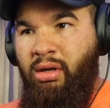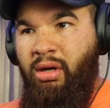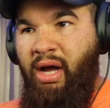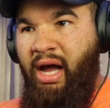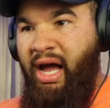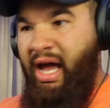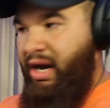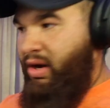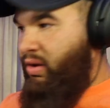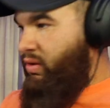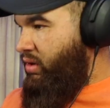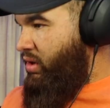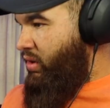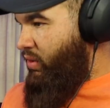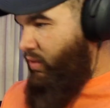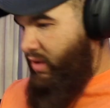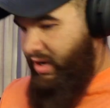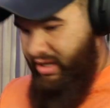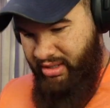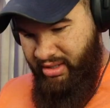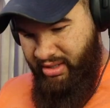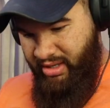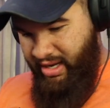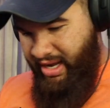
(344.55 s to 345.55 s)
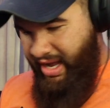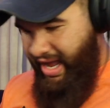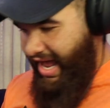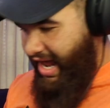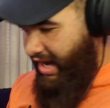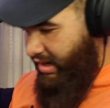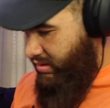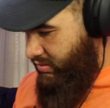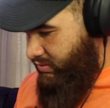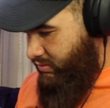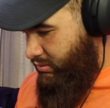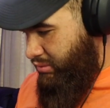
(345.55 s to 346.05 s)
I don't know what
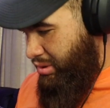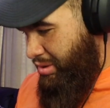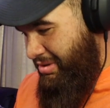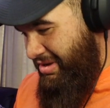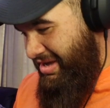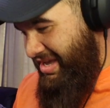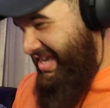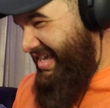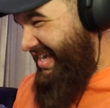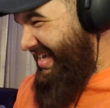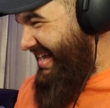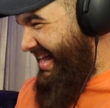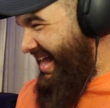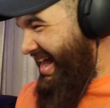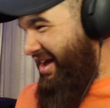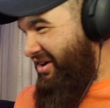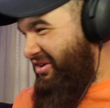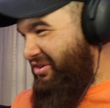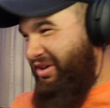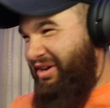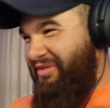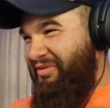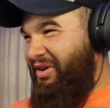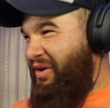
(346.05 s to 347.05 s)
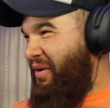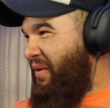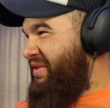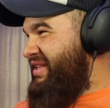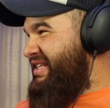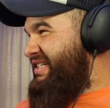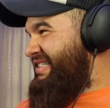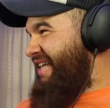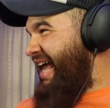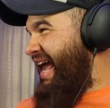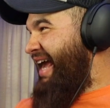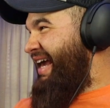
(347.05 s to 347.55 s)
happened. I don't even know what
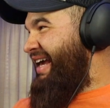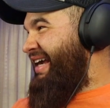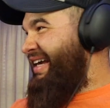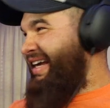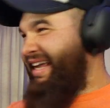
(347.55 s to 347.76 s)
to say.